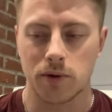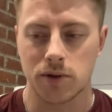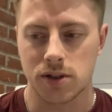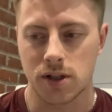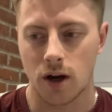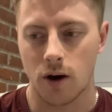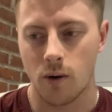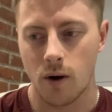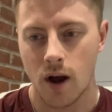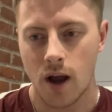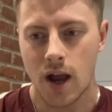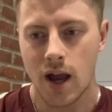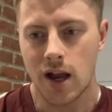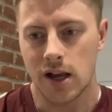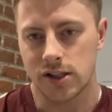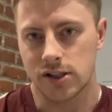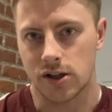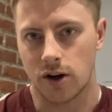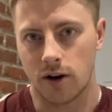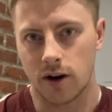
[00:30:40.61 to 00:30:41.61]
So
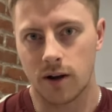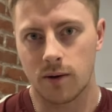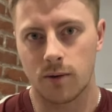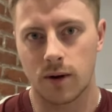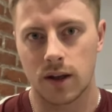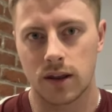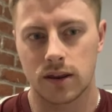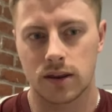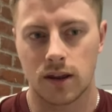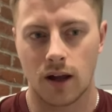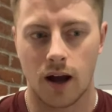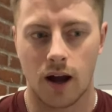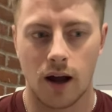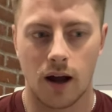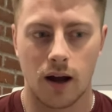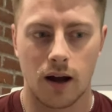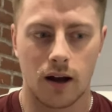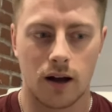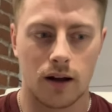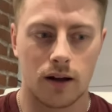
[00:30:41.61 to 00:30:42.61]
starting with
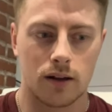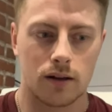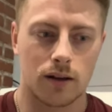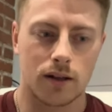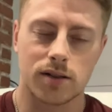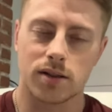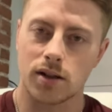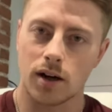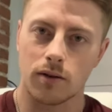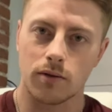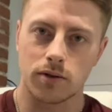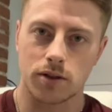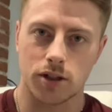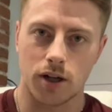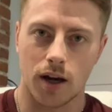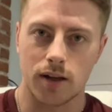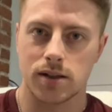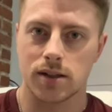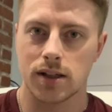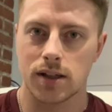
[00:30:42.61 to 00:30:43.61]
uh, let's start with
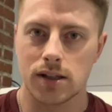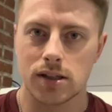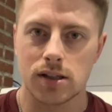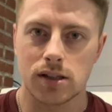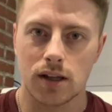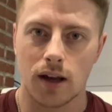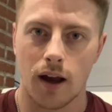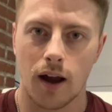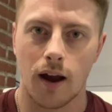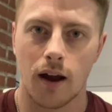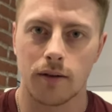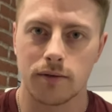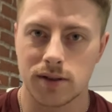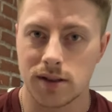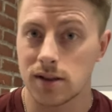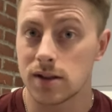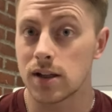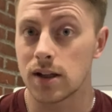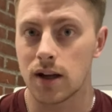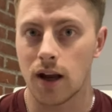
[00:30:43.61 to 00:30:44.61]
Justice uh,
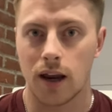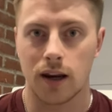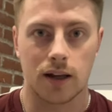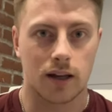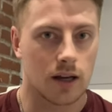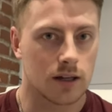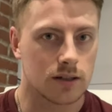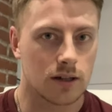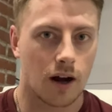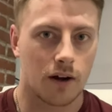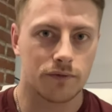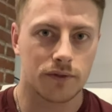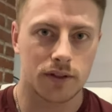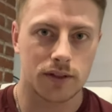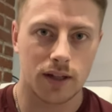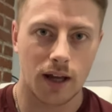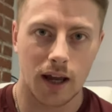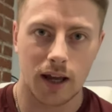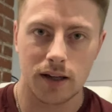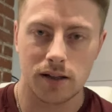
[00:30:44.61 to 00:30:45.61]
since he kind of kicked off the
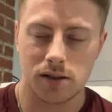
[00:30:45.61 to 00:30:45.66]
day.